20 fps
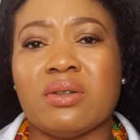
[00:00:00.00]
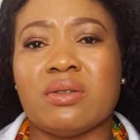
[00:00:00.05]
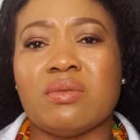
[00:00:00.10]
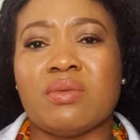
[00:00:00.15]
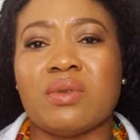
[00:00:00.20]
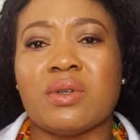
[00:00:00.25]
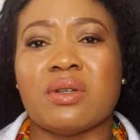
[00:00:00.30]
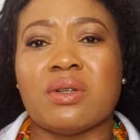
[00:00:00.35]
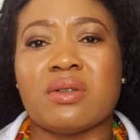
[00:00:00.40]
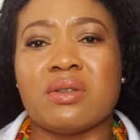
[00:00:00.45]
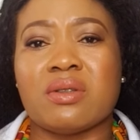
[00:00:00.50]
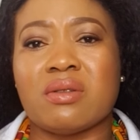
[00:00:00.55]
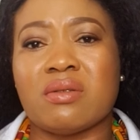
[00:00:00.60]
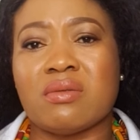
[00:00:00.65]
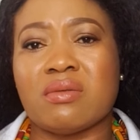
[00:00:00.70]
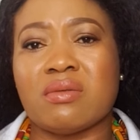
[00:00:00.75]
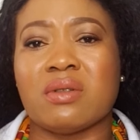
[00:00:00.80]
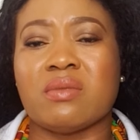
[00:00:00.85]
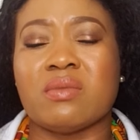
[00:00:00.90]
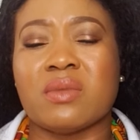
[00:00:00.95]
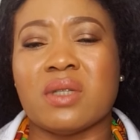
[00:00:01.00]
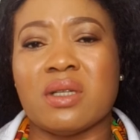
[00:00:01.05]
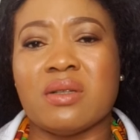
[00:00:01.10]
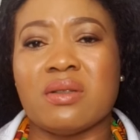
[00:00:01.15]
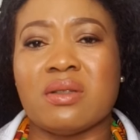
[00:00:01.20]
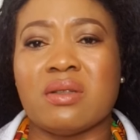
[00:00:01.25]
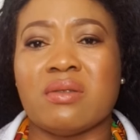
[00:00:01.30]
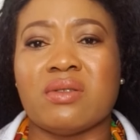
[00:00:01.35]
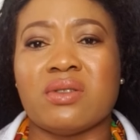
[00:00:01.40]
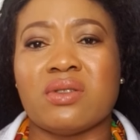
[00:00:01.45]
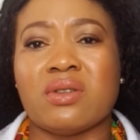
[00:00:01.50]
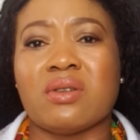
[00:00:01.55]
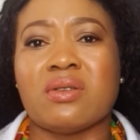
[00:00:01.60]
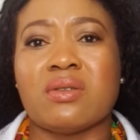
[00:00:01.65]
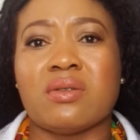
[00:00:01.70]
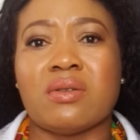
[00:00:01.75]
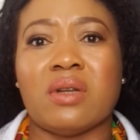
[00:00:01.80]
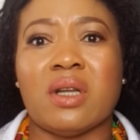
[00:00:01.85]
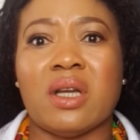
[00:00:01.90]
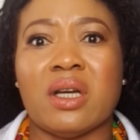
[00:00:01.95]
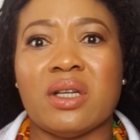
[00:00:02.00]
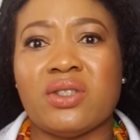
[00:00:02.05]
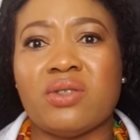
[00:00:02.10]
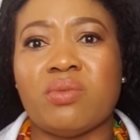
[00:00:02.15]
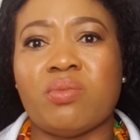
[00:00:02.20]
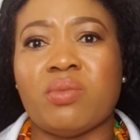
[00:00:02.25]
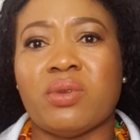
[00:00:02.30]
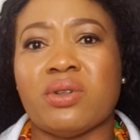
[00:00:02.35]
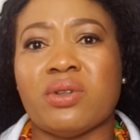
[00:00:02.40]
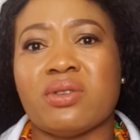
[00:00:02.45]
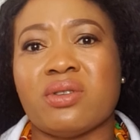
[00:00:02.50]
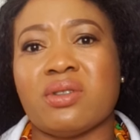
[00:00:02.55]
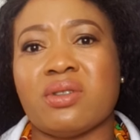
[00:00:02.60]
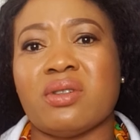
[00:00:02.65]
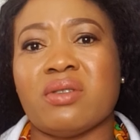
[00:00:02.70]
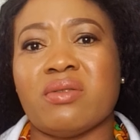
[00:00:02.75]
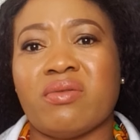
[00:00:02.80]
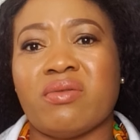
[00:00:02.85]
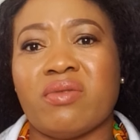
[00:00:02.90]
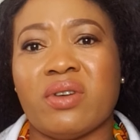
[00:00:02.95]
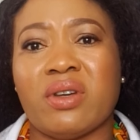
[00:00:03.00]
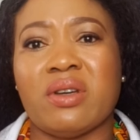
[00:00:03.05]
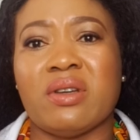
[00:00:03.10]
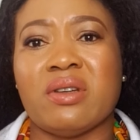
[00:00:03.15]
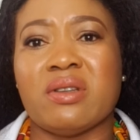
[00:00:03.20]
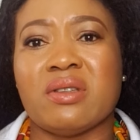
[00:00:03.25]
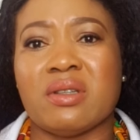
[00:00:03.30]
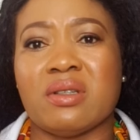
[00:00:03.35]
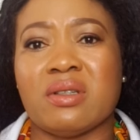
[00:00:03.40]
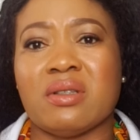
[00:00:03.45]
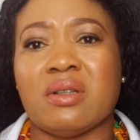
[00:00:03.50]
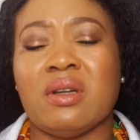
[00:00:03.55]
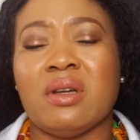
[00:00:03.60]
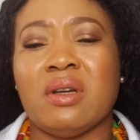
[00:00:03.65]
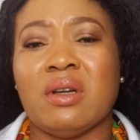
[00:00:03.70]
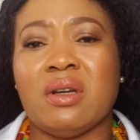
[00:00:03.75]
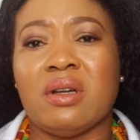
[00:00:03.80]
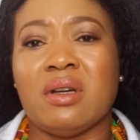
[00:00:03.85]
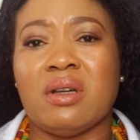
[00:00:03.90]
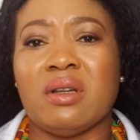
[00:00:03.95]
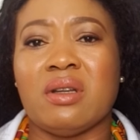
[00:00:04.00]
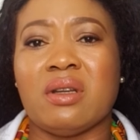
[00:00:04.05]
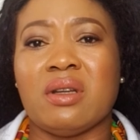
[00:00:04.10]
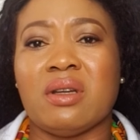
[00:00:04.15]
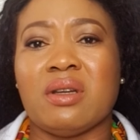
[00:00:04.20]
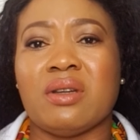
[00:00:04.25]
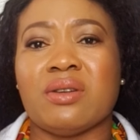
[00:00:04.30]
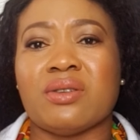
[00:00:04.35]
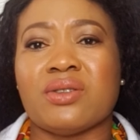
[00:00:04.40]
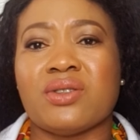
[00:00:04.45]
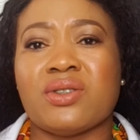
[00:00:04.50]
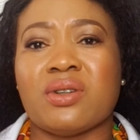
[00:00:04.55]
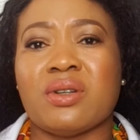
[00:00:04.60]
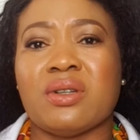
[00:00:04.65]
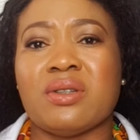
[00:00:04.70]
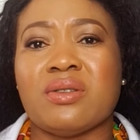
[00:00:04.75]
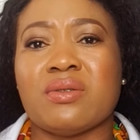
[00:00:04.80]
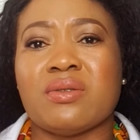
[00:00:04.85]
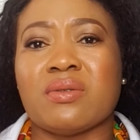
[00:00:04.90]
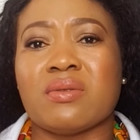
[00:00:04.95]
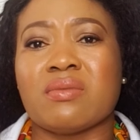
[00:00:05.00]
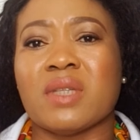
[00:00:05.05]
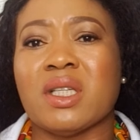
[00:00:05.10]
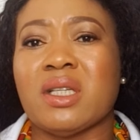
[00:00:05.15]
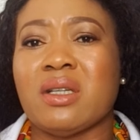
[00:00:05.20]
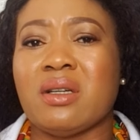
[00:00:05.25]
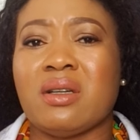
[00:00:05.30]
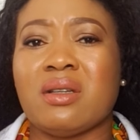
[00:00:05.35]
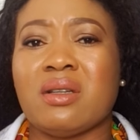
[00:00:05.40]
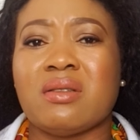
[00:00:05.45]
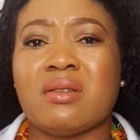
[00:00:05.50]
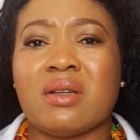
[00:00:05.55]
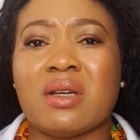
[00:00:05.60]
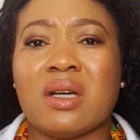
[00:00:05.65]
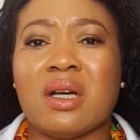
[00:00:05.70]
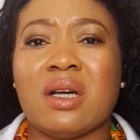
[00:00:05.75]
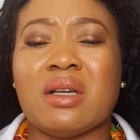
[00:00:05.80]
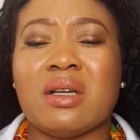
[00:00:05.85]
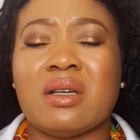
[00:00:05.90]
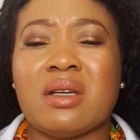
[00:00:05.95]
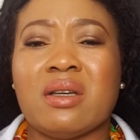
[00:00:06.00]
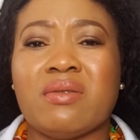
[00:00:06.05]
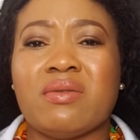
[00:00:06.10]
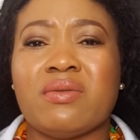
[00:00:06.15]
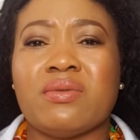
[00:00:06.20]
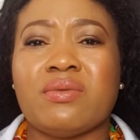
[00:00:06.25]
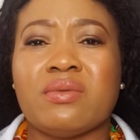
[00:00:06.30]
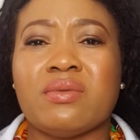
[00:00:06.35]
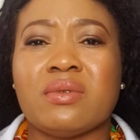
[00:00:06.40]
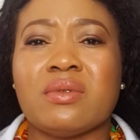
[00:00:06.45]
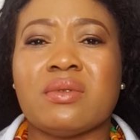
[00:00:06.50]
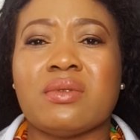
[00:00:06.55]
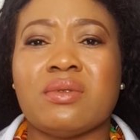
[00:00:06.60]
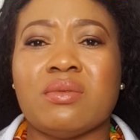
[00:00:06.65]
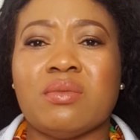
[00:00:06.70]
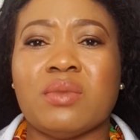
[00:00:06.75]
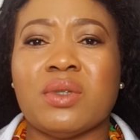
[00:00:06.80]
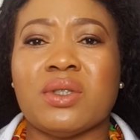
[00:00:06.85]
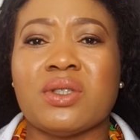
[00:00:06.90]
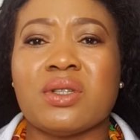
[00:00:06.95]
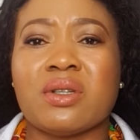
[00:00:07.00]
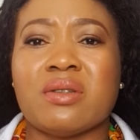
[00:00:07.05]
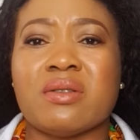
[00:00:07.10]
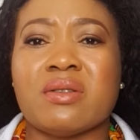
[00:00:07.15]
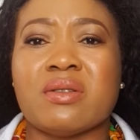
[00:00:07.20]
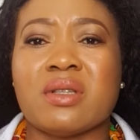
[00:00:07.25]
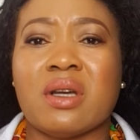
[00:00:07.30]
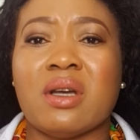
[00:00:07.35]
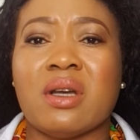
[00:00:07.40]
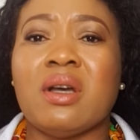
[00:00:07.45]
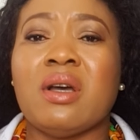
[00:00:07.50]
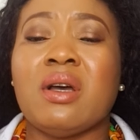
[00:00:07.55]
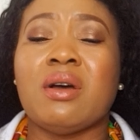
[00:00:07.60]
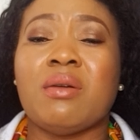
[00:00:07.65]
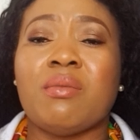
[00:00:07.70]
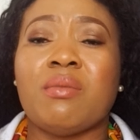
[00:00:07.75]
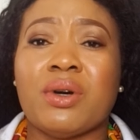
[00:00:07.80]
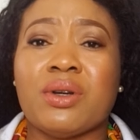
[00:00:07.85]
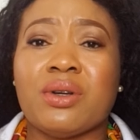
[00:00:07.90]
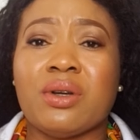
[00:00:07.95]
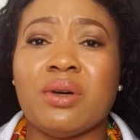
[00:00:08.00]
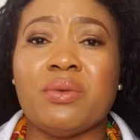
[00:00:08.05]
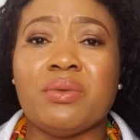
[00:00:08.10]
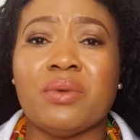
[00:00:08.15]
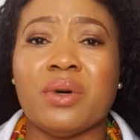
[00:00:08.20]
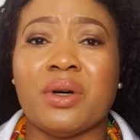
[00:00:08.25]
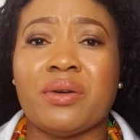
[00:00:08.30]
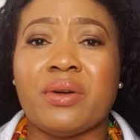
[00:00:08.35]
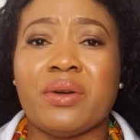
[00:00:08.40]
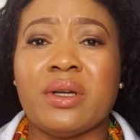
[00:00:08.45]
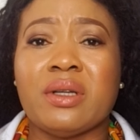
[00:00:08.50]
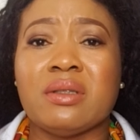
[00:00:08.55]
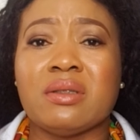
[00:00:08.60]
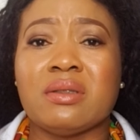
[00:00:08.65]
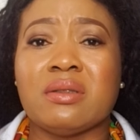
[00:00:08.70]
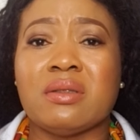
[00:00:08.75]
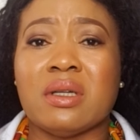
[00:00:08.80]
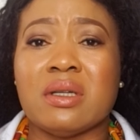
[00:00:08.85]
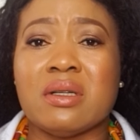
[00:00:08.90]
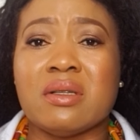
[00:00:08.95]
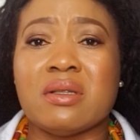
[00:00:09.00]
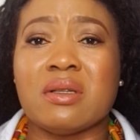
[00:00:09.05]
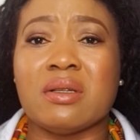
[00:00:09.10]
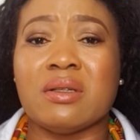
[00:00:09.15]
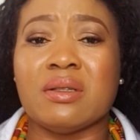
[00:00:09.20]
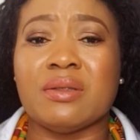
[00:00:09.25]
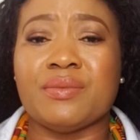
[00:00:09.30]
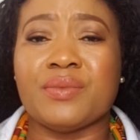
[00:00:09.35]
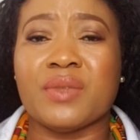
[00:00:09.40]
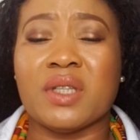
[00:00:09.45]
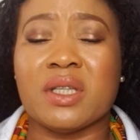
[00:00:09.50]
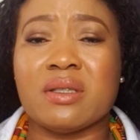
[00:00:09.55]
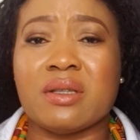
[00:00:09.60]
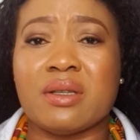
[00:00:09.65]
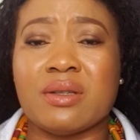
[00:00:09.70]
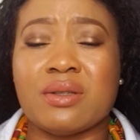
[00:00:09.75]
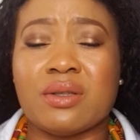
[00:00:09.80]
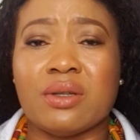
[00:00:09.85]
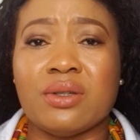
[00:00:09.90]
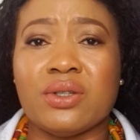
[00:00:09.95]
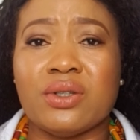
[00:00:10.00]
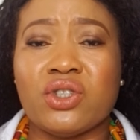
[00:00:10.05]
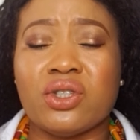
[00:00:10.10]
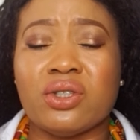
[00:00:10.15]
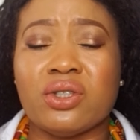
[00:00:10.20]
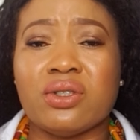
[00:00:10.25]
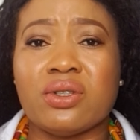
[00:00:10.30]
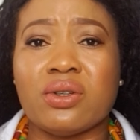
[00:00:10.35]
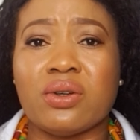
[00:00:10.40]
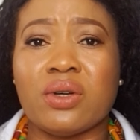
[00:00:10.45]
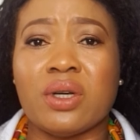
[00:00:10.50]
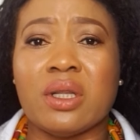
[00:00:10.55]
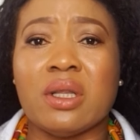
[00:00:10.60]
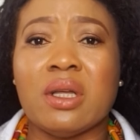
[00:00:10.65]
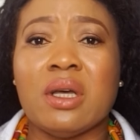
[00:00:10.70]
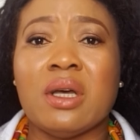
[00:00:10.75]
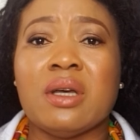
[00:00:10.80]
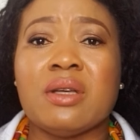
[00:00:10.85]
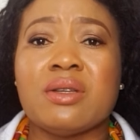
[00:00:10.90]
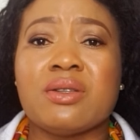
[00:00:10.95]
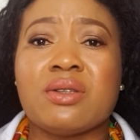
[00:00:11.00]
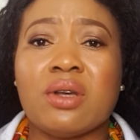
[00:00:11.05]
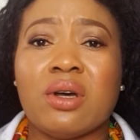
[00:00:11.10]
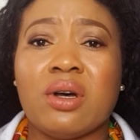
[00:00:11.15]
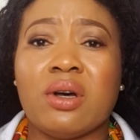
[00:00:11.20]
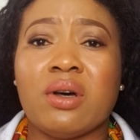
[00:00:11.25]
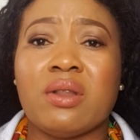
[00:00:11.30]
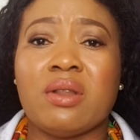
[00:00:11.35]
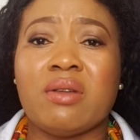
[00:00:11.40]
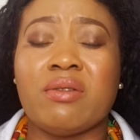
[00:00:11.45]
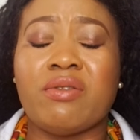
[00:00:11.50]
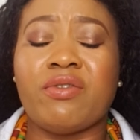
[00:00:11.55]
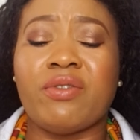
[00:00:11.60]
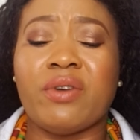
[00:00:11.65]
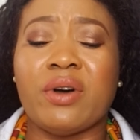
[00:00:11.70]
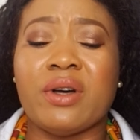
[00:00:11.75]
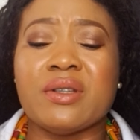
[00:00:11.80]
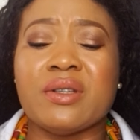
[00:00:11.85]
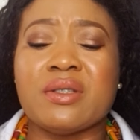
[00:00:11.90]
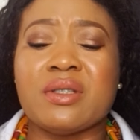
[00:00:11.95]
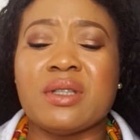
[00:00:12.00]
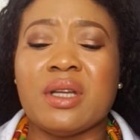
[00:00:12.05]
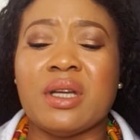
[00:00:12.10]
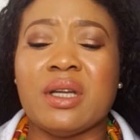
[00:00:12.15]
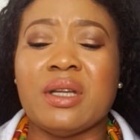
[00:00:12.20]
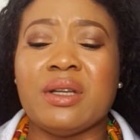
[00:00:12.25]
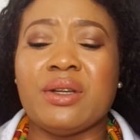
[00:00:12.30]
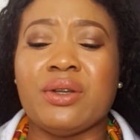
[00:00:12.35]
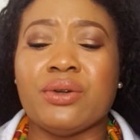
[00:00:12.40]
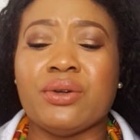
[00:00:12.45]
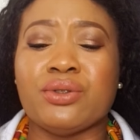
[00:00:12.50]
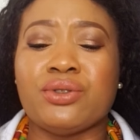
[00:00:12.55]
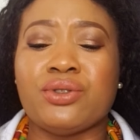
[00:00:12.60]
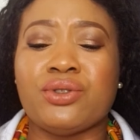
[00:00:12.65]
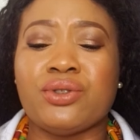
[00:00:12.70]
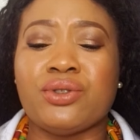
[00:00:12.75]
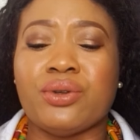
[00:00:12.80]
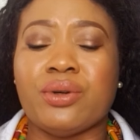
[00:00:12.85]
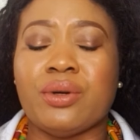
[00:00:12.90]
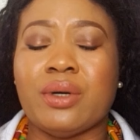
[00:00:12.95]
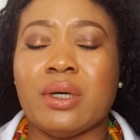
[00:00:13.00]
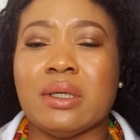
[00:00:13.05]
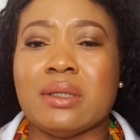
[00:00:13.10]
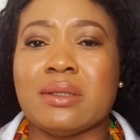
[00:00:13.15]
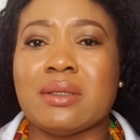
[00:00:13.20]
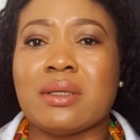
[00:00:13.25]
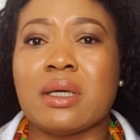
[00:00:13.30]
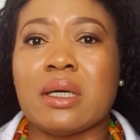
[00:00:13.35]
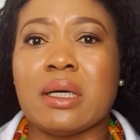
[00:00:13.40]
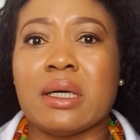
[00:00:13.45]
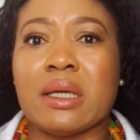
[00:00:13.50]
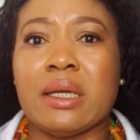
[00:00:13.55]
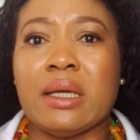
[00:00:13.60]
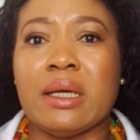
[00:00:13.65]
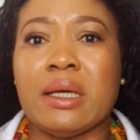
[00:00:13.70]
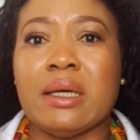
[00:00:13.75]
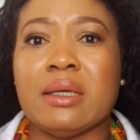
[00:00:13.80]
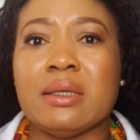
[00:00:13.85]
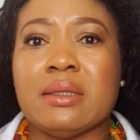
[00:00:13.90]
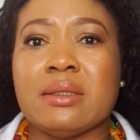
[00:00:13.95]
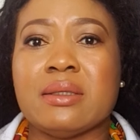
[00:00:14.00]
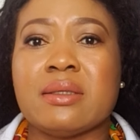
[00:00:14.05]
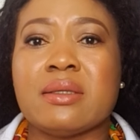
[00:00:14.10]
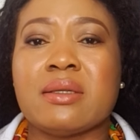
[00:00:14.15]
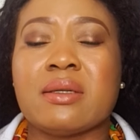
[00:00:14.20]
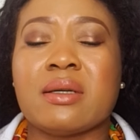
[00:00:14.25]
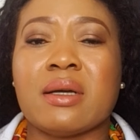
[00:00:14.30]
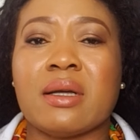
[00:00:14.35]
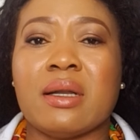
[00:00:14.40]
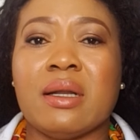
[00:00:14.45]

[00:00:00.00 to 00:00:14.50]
because sometimes it results in large pores on your face, and then you're trying to, it can give too much concern. But don't worry, there's a solution to it. So the first thing you do is cleanse,